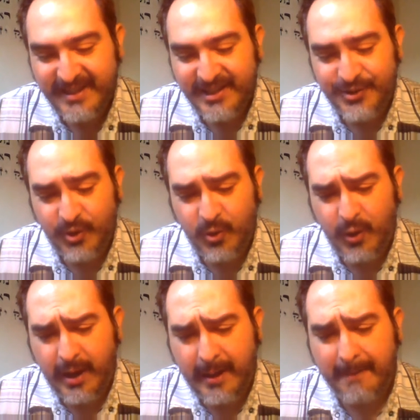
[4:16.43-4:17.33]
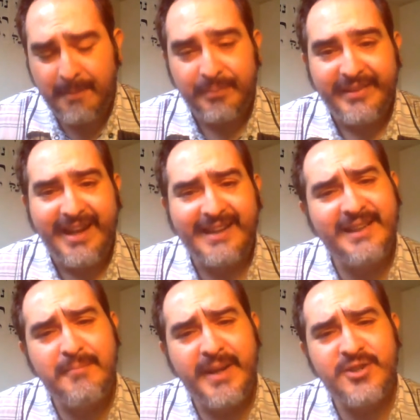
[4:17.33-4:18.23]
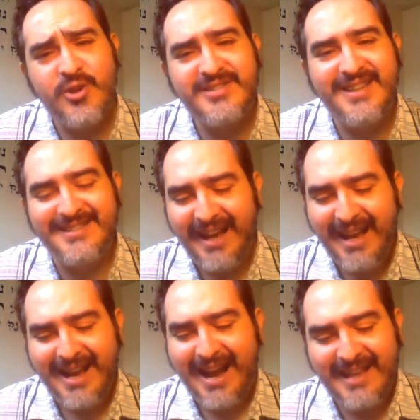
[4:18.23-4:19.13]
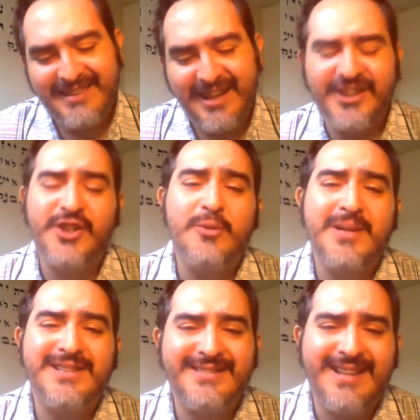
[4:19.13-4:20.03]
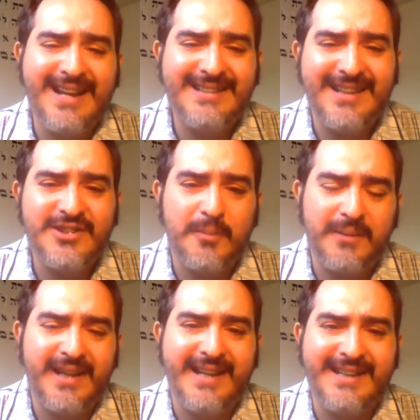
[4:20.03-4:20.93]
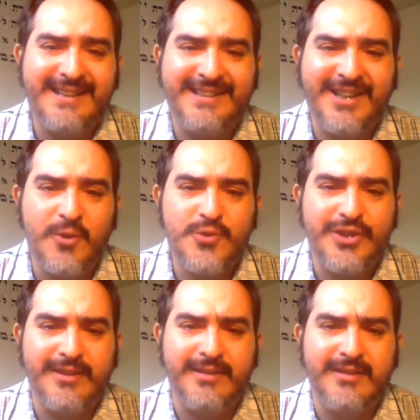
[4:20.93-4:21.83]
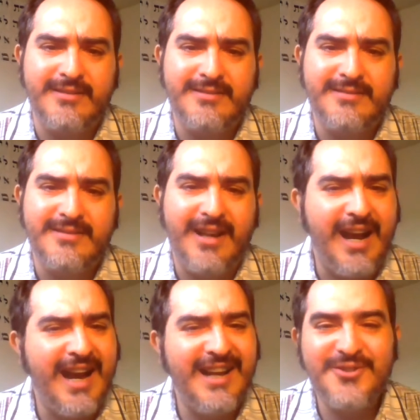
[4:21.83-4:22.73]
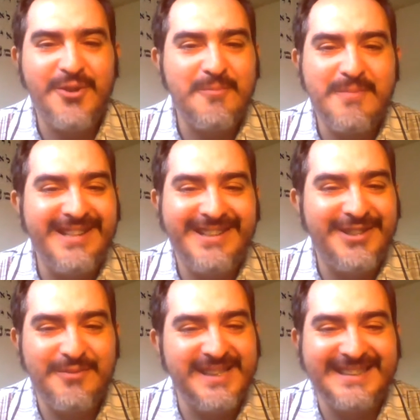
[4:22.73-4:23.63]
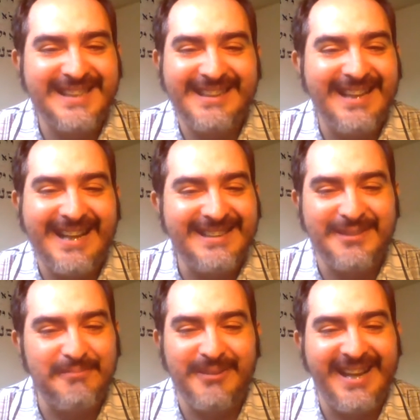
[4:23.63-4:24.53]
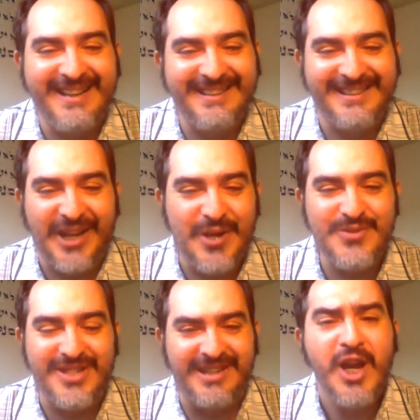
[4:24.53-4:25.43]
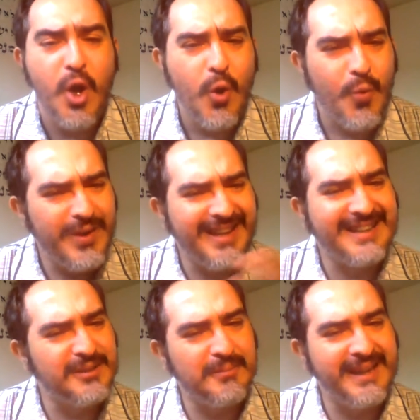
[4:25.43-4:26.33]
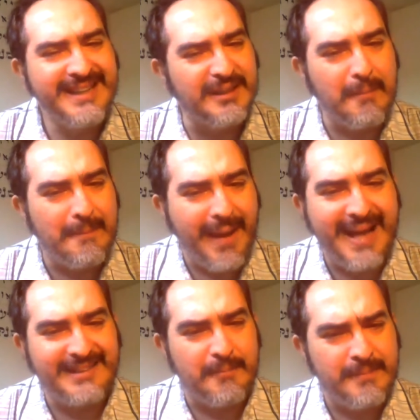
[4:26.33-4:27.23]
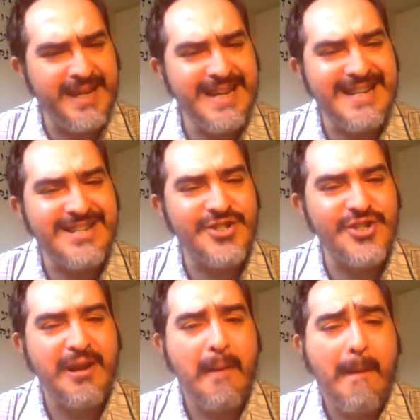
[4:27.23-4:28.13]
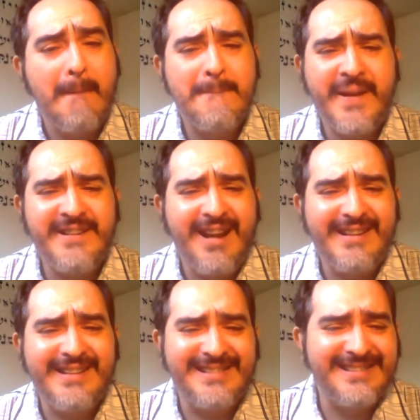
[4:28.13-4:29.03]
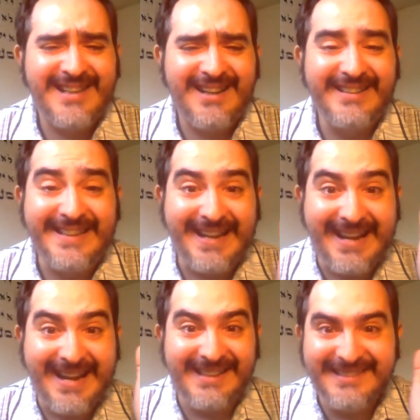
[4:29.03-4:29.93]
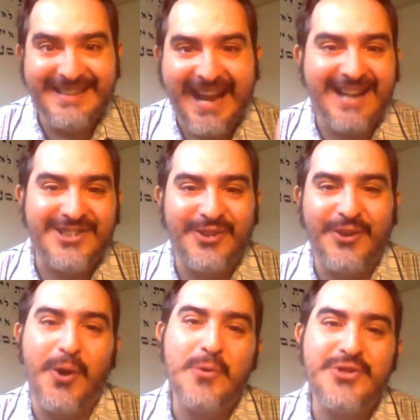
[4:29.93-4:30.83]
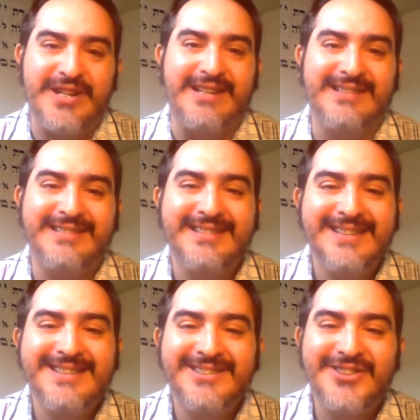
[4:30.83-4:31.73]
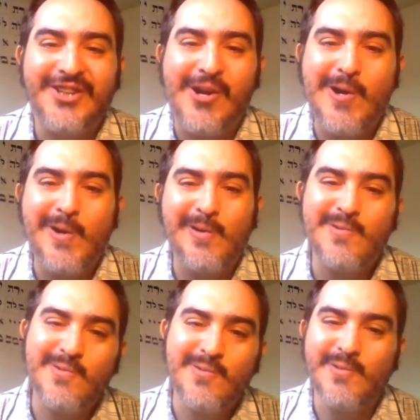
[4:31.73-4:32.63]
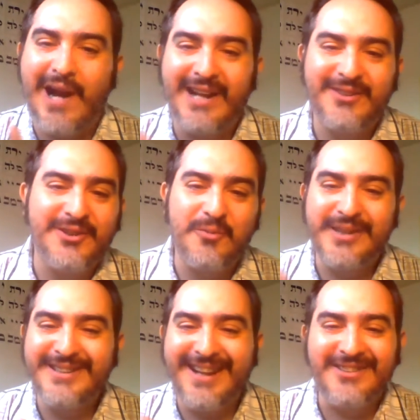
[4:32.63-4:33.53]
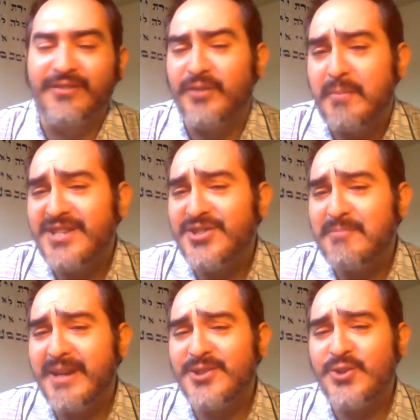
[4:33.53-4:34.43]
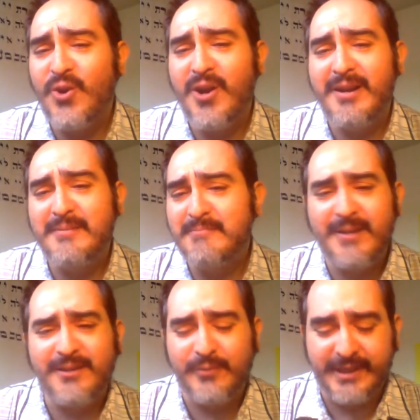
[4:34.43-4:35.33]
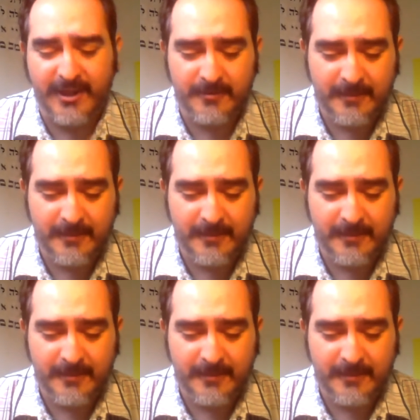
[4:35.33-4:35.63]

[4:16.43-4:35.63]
So, and then Megatron says, I thought humans liked to play in the ocean. I don't know many humans that like to play in the ocean. We like to play at the beach, but not necessarily in the actual ocean. So, I don't know where you got your information, Megatron, but we don't.